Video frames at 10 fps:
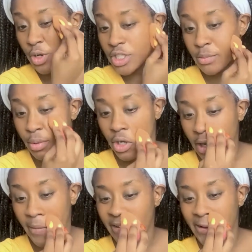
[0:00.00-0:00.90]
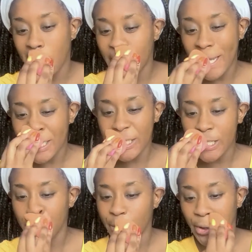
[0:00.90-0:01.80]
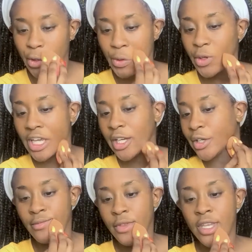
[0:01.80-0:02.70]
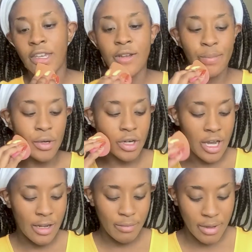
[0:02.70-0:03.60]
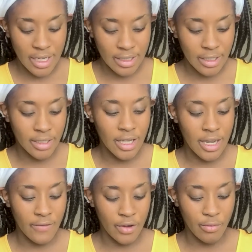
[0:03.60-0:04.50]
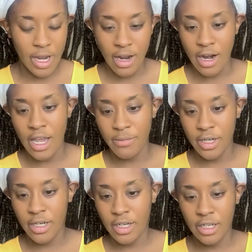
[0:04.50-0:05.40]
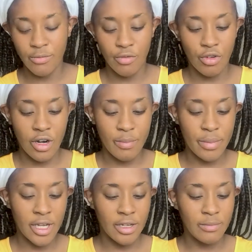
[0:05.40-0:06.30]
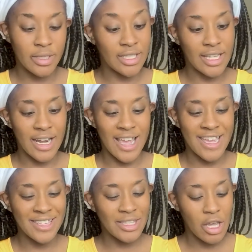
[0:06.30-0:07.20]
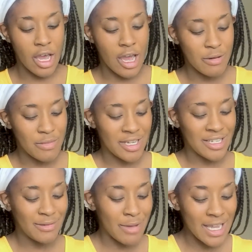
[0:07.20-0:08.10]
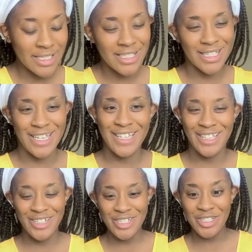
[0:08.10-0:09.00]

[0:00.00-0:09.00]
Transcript: to put on my foundation real quick, get it put on basically everywhere. I'm gonna need more pumps than I thought because my skin looks